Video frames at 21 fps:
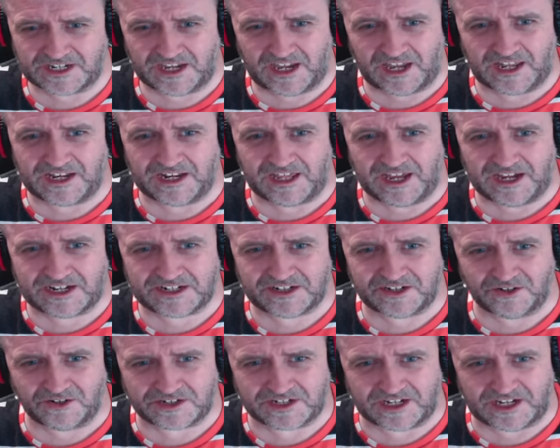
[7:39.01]
I like
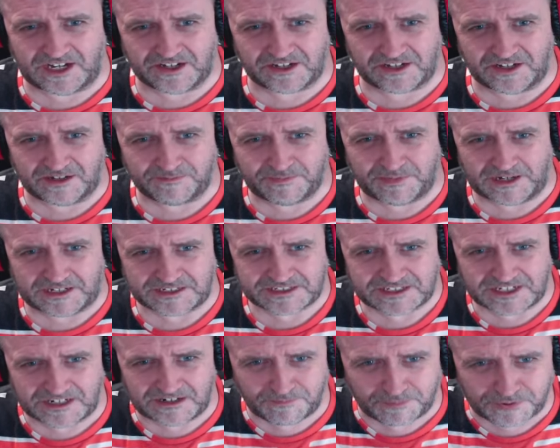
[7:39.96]
your cargo pants.
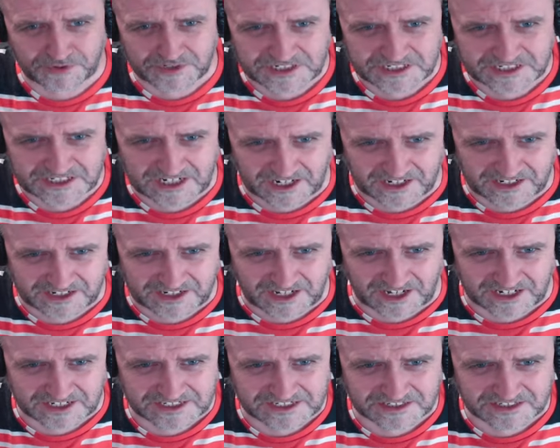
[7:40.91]
They're pretty darn nice.